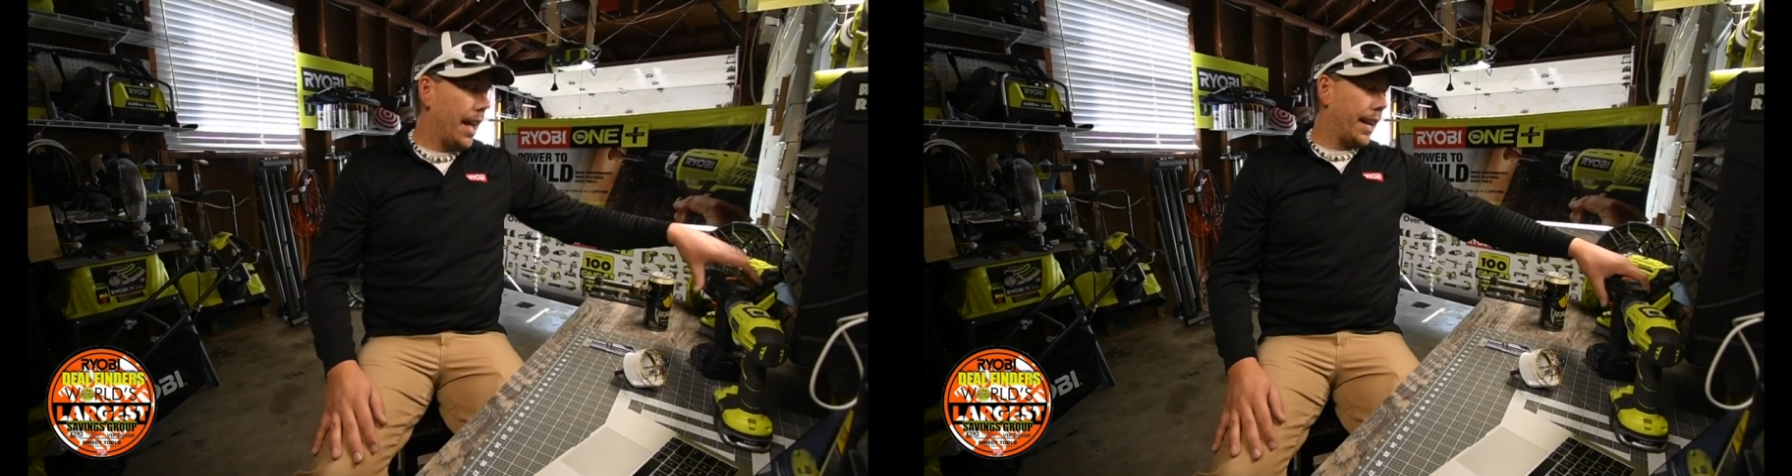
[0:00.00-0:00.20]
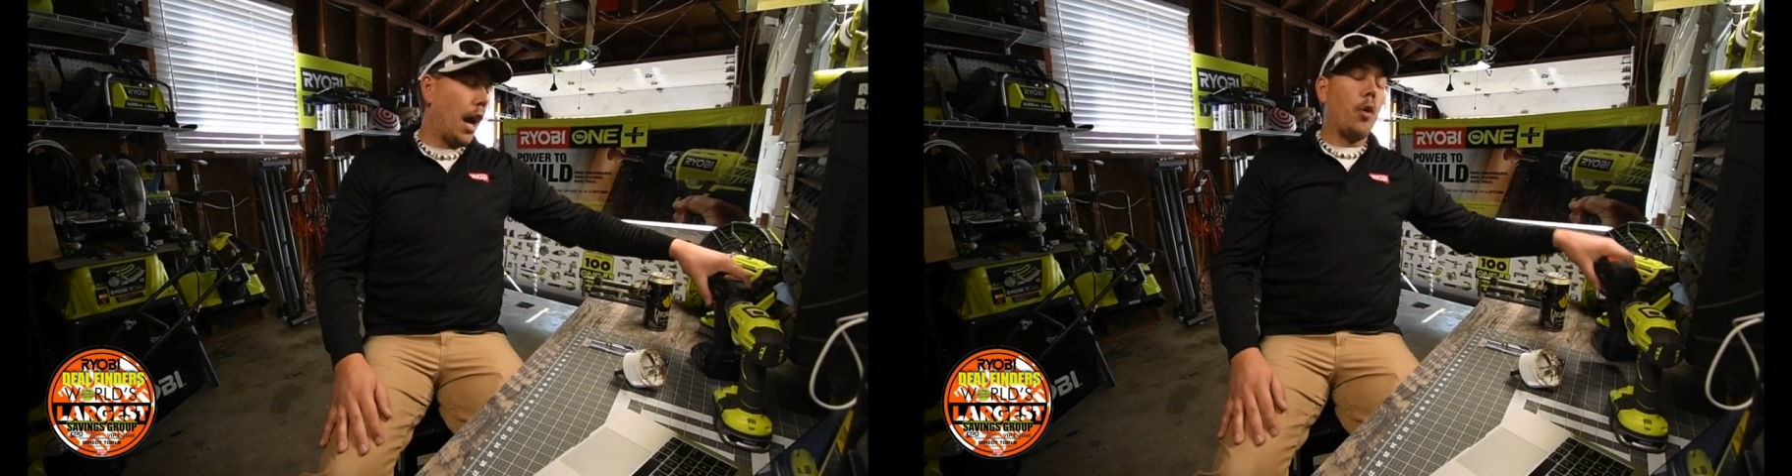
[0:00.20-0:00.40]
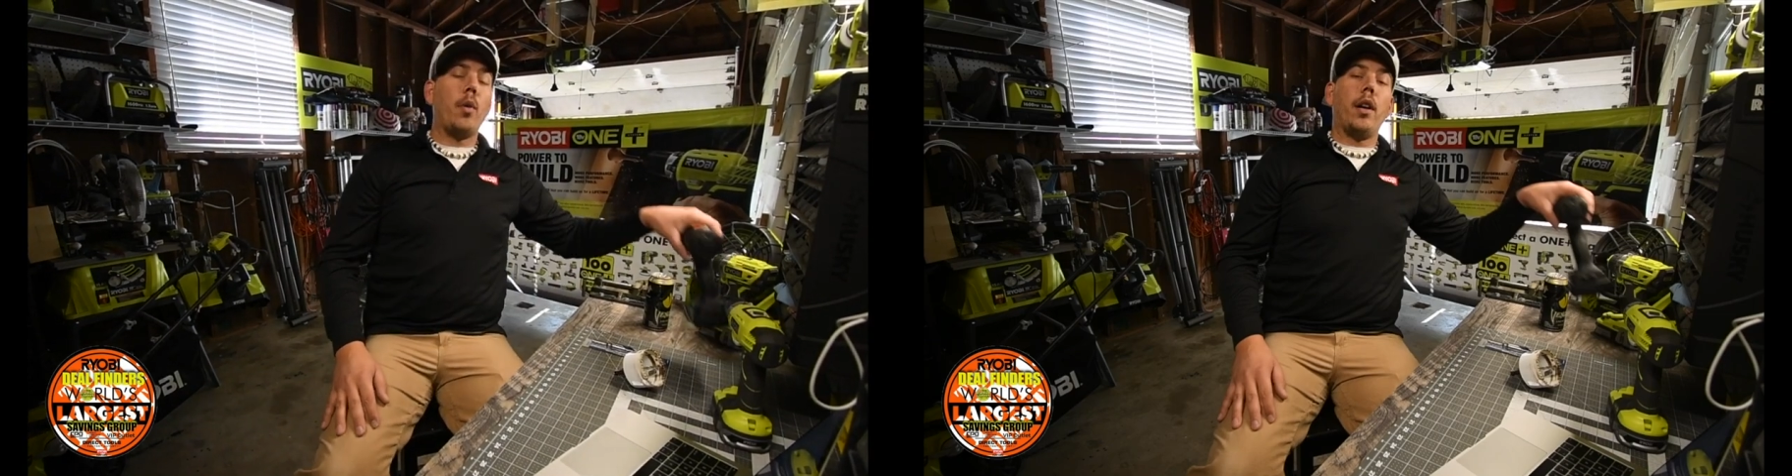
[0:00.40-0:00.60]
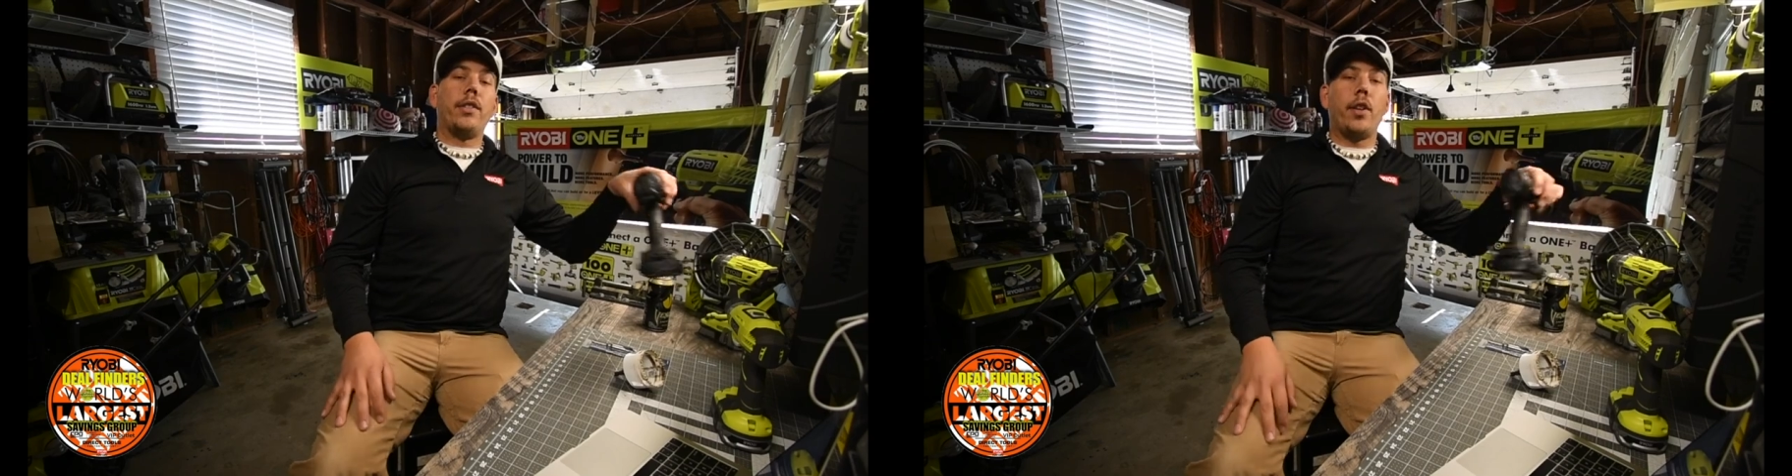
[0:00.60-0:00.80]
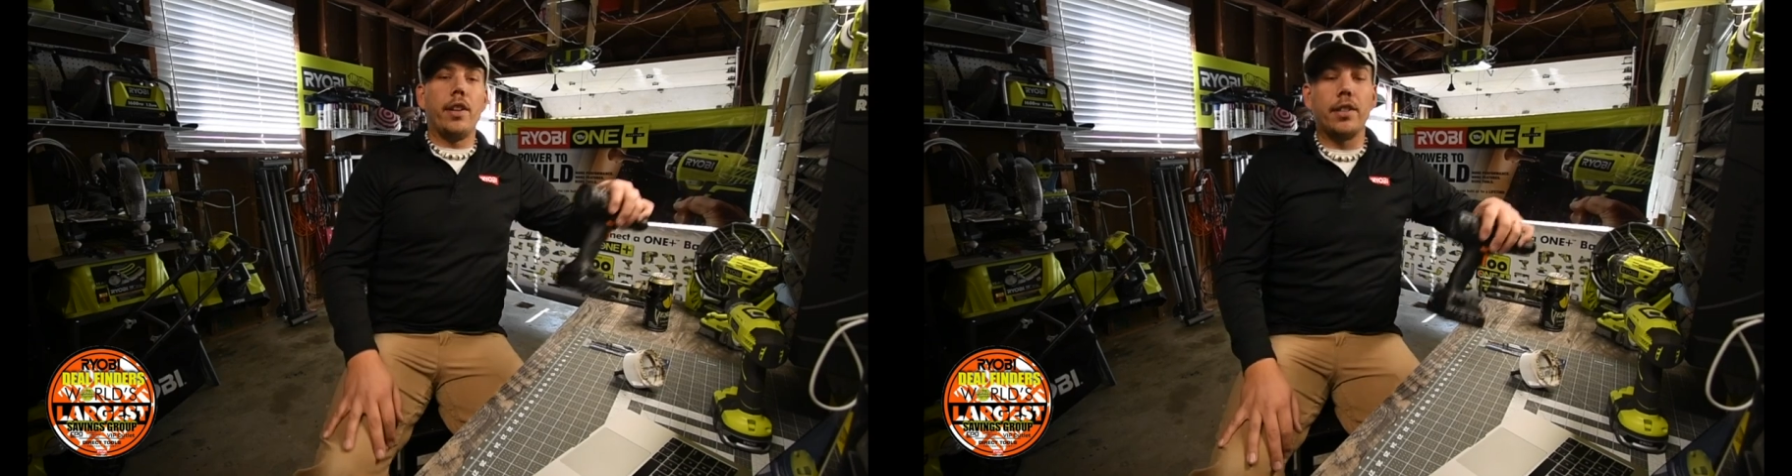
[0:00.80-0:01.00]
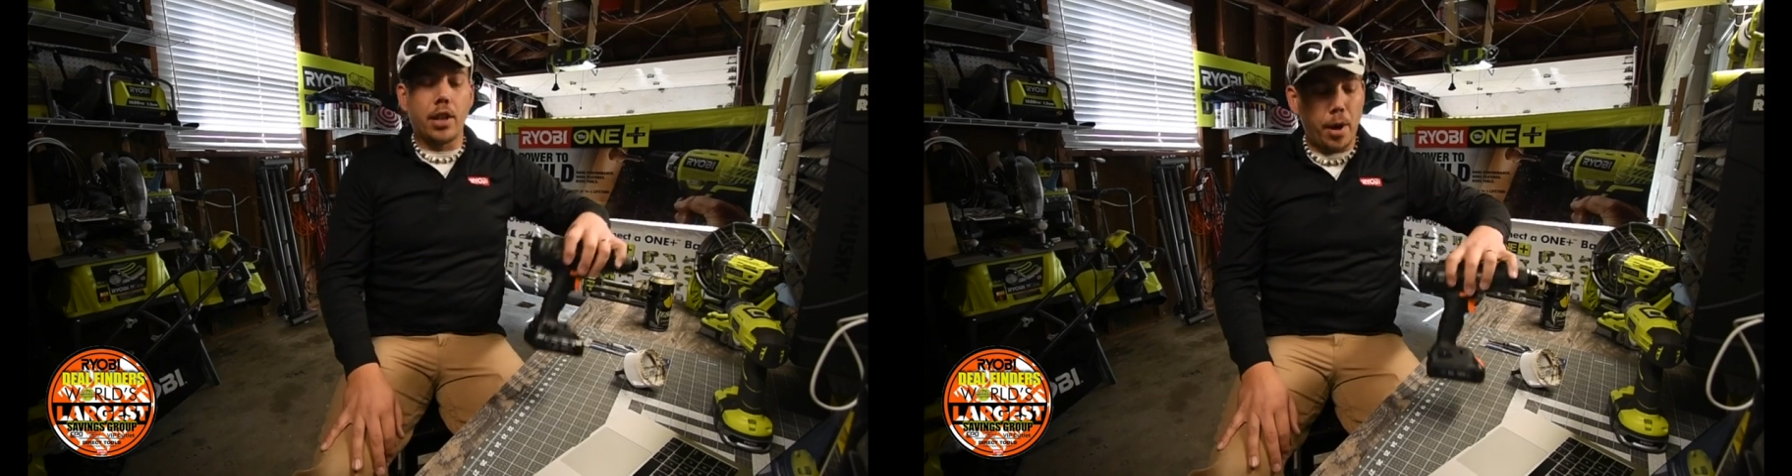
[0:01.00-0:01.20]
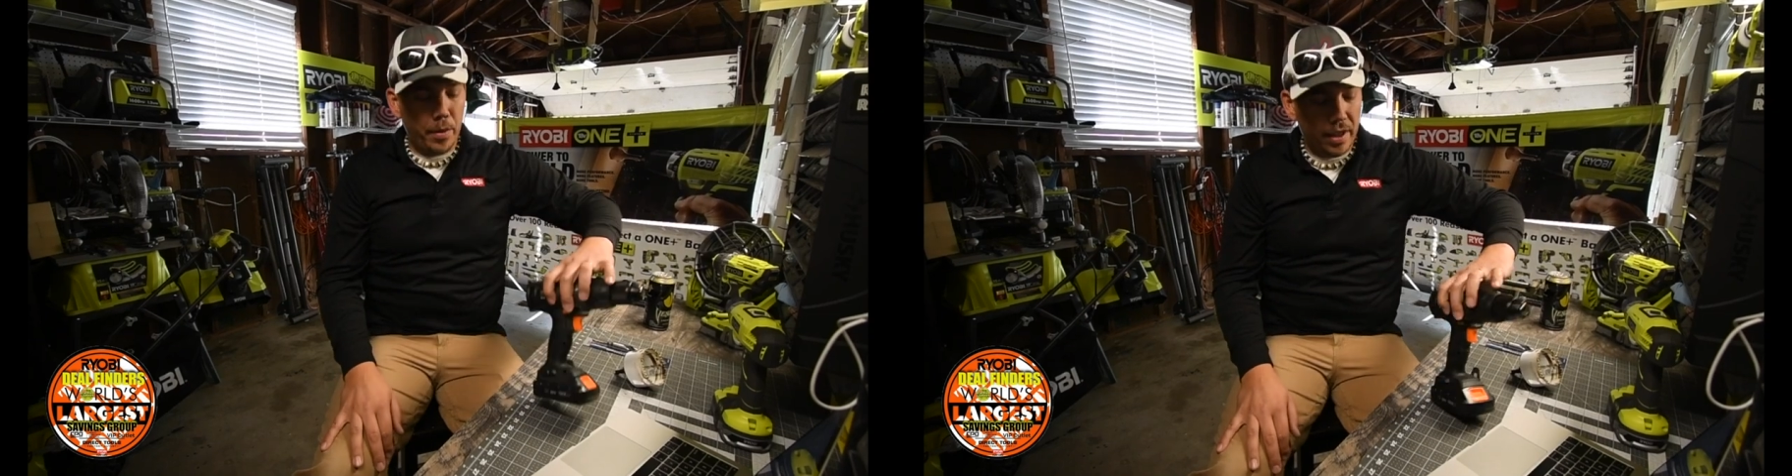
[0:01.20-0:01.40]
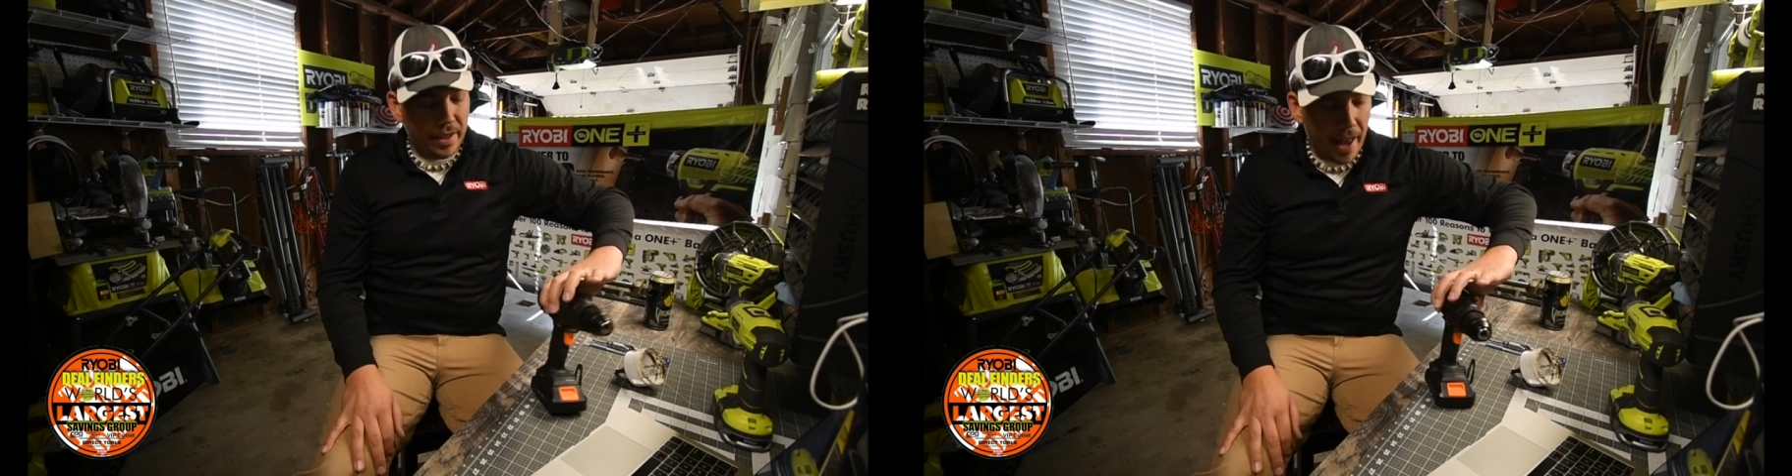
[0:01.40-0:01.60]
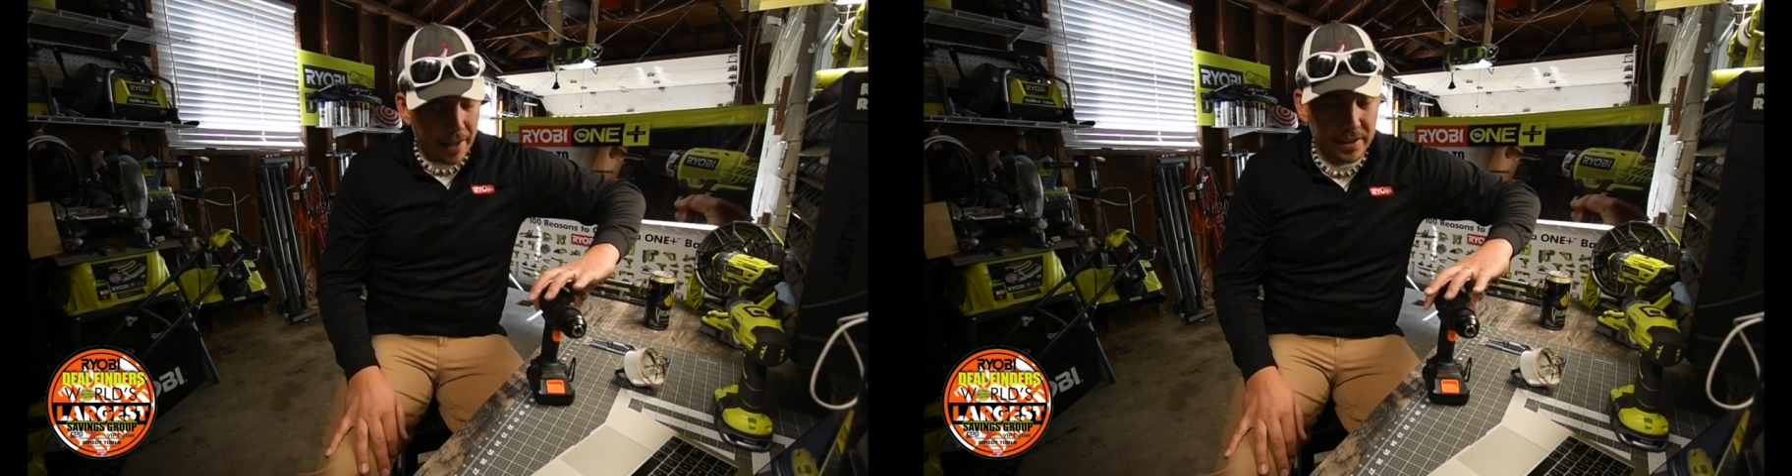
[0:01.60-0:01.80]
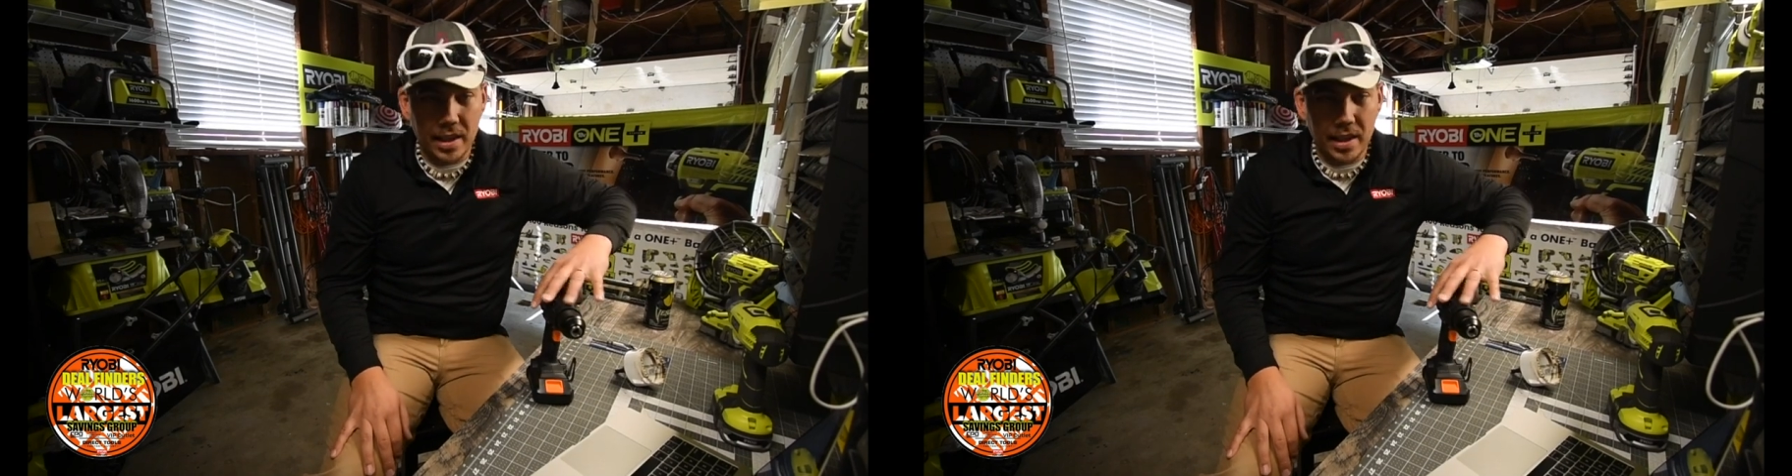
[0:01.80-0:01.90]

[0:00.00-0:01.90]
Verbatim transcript: Now there is a couple of tasks